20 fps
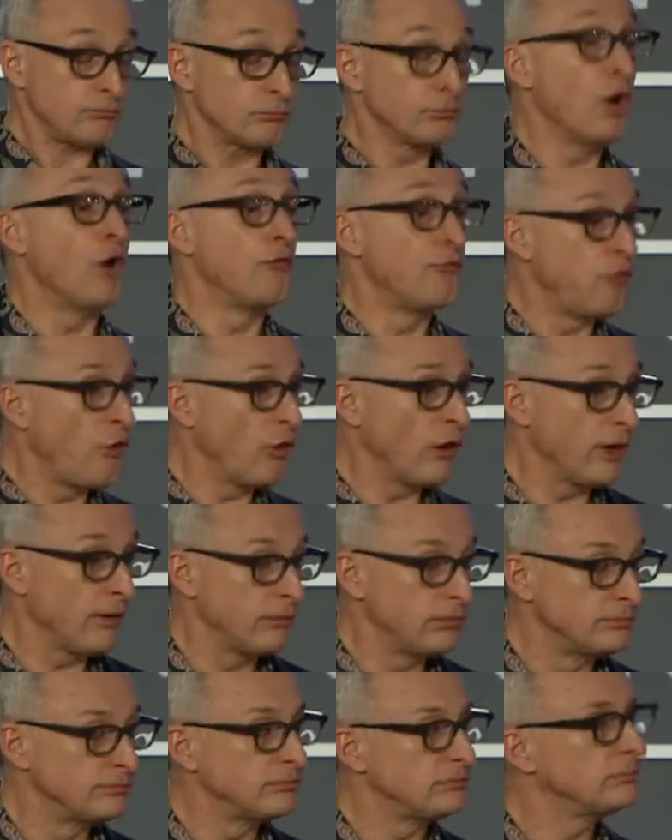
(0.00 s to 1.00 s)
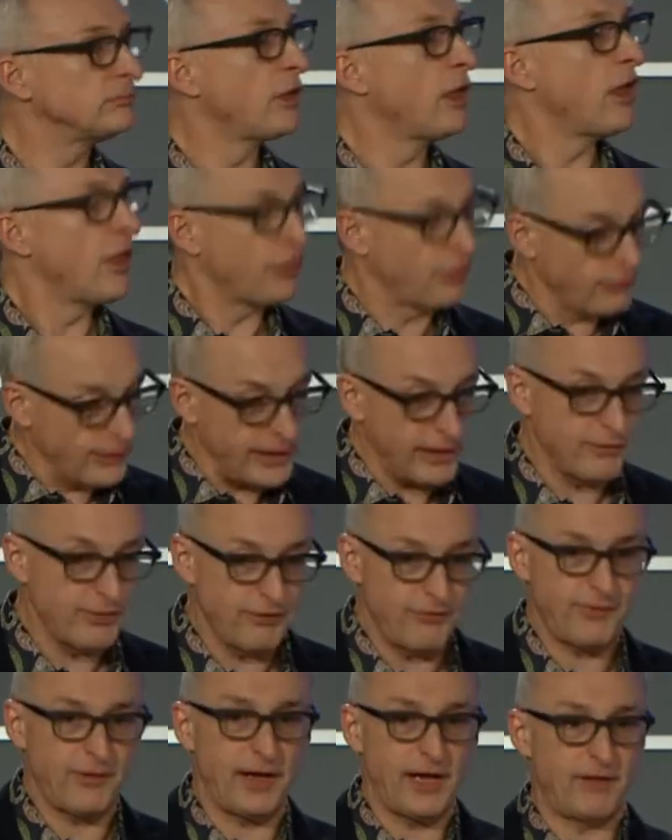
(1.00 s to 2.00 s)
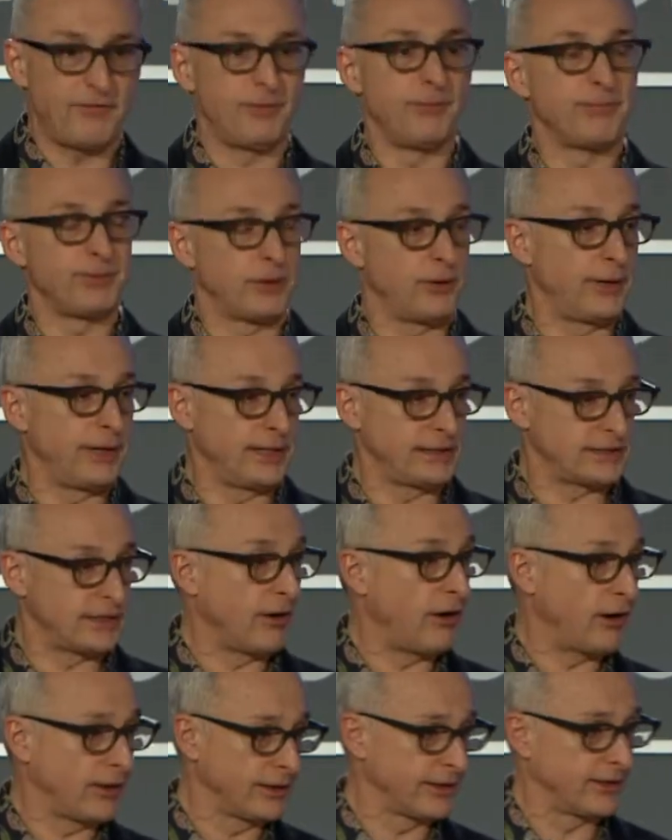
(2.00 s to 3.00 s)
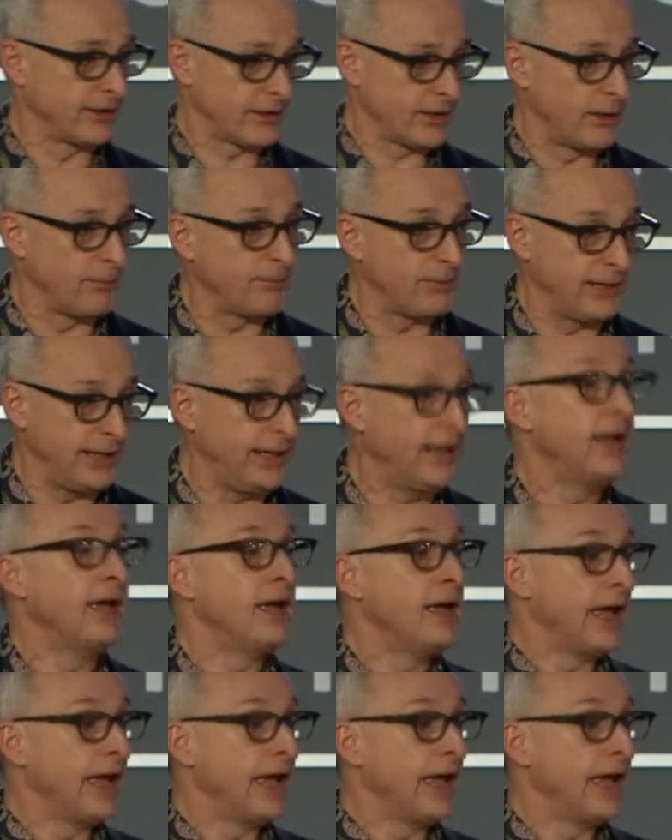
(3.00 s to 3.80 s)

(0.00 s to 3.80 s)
no, four, three of the five employees in our little company